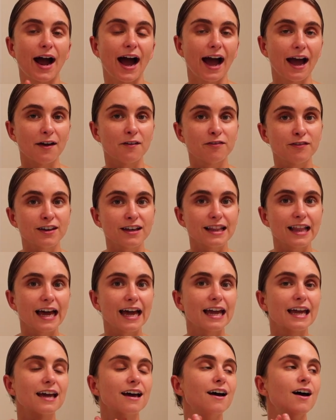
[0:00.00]
I feel
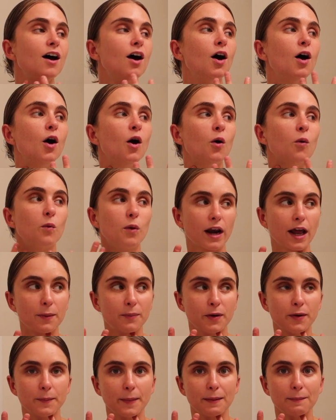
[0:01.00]
like, when I
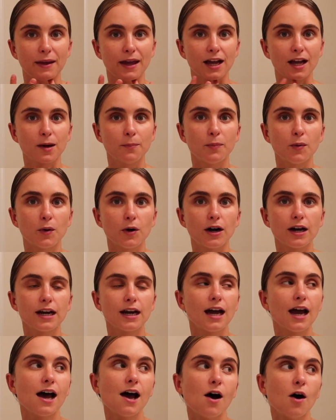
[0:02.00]
put my makeup
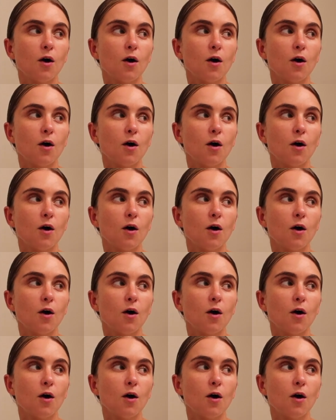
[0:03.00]
on.